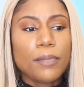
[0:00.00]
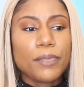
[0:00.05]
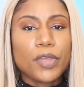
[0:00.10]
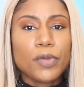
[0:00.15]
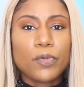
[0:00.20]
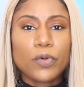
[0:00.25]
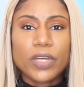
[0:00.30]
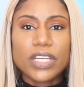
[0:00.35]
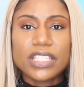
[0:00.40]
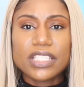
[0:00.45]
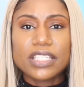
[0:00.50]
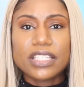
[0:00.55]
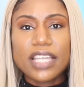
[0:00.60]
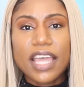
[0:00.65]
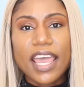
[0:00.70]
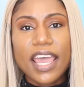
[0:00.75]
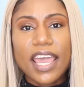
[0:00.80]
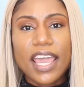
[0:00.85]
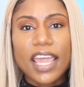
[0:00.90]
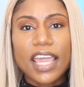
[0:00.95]
People can
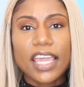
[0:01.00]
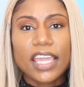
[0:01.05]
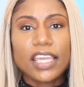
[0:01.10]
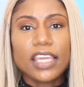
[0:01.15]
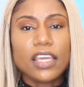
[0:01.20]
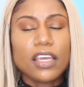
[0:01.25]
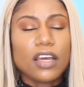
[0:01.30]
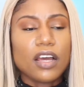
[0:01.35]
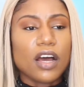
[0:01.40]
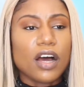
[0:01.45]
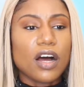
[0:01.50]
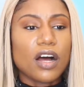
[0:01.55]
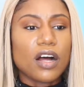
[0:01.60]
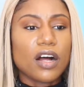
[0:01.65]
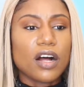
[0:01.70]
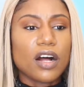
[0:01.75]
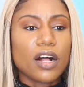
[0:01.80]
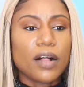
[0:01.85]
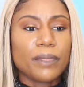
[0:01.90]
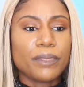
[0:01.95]
say,
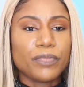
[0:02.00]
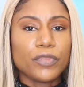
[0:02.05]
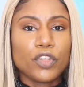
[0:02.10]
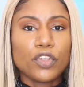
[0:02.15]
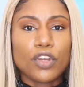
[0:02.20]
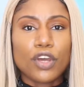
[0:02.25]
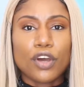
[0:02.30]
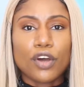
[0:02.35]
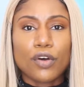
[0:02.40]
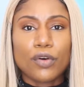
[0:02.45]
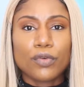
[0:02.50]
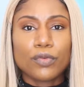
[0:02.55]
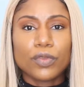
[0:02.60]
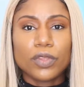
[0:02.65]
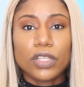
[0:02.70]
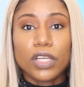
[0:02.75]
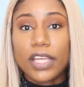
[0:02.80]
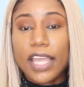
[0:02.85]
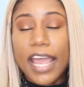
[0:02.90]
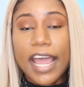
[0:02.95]
you know,
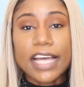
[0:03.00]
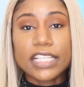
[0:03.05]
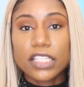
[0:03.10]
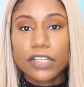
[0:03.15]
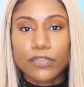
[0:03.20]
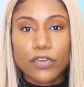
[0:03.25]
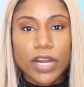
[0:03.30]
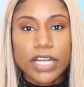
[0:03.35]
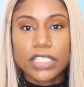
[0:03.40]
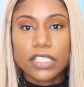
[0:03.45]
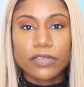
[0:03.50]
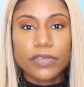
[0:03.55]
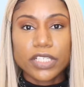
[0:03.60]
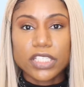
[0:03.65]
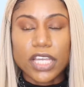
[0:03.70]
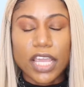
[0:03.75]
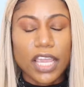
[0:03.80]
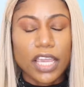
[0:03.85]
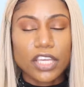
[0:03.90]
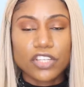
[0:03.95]
the cast of Crazy
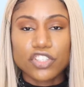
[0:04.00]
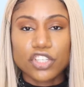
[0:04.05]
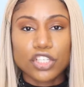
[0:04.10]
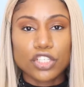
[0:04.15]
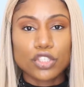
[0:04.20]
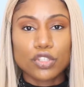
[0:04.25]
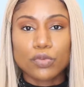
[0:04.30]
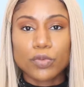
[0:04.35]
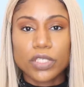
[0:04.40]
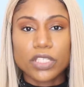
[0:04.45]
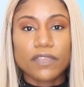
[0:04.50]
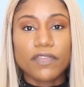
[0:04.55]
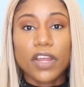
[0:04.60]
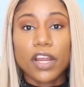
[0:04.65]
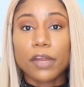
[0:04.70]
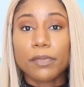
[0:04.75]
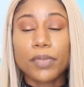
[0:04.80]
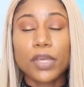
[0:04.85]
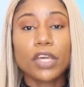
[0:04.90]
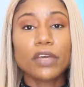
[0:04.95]
Rich Asians was a
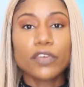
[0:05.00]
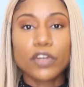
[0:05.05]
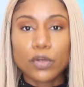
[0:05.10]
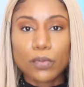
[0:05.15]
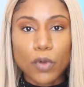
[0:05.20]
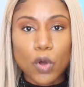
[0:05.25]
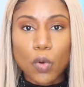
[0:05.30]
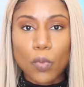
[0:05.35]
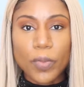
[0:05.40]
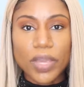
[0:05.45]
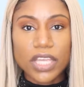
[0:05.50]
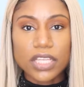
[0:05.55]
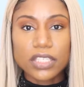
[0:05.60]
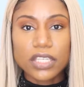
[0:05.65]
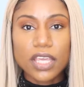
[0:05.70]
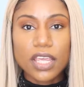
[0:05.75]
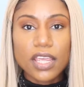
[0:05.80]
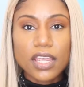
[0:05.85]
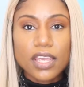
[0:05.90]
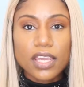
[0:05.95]
very pivotal
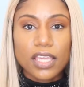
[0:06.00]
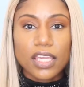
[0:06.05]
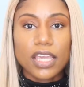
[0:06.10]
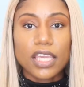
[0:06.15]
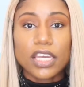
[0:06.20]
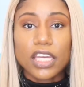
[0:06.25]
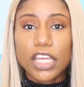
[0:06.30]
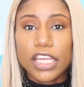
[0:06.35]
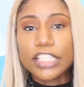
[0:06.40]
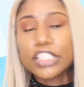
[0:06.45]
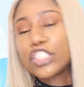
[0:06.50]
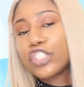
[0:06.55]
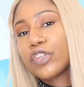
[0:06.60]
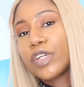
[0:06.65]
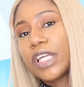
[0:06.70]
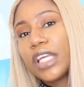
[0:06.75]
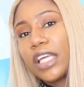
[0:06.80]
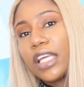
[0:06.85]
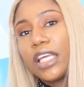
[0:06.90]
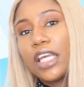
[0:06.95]
moment in
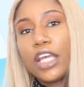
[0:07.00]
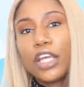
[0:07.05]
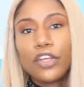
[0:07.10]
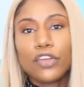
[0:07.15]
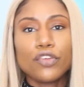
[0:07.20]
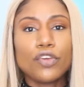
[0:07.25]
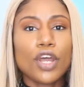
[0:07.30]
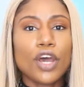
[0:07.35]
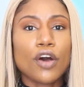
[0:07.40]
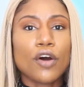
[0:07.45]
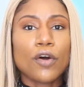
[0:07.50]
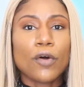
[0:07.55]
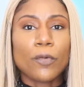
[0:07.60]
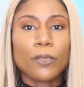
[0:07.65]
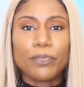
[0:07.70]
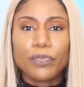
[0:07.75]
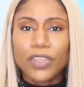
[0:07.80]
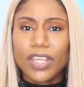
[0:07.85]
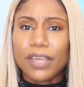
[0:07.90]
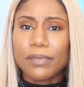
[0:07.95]
history, you
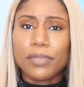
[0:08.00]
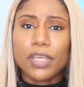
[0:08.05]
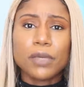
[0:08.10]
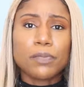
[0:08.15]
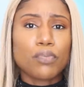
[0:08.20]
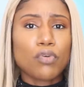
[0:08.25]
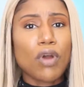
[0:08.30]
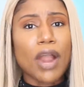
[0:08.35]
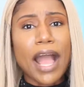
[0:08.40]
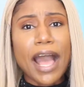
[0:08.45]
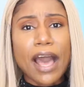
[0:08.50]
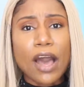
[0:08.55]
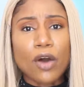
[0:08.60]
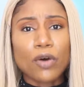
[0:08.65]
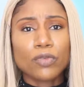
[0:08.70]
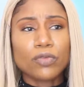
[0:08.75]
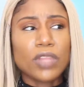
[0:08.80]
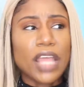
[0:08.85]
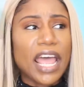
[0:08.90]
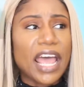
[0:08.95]
know, and be
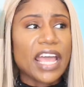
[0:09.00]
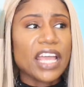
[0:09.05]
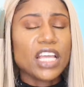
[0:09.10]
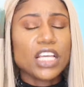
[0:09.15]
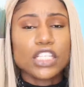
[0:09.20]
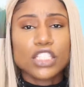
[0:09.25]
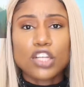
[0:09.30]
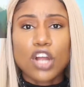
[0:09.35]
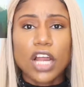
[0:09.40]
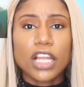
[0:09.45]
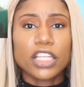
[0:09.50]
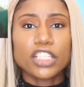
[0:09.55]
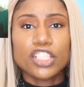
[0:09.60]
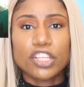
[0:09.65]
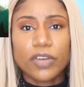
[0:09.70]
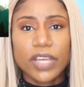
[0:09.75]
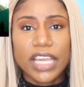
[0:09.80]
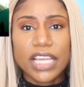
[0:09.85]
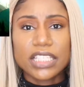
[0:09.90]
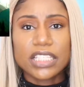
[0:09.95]
proud that Scarlett
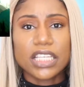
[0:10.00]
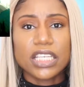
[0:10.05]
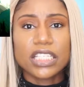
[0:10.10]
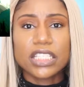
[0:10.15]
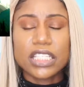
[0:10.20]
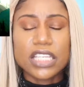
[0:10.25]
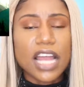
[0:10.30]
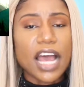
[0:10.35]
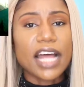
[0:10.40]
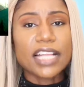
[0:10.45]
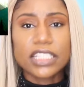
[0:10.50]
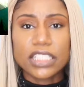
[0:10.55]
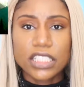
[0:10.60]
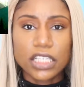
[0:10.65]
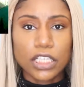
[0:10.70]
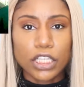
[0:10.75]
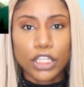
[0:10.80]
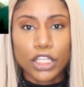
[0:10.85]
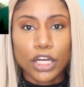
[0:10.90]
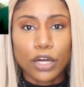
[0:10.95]
Johansson is not
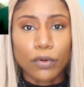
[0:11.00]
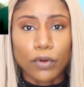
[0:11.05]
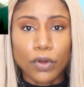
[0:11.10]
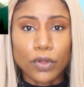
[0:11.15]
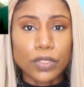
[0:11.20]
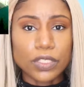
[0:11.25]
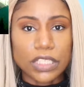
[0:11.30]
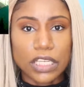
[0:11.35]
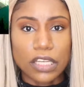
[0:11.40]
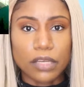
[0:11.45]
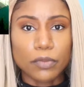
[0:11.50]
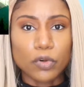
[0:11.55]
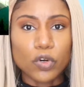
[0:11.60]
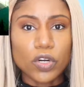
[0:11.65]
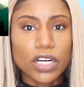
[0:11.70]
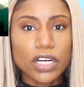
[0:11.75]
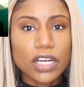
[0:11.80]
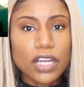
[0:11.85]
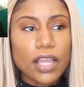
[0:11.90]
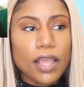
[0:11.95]
stealing their roles
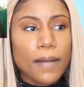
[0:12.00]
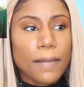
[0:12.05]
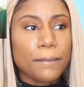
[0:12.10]
anymore.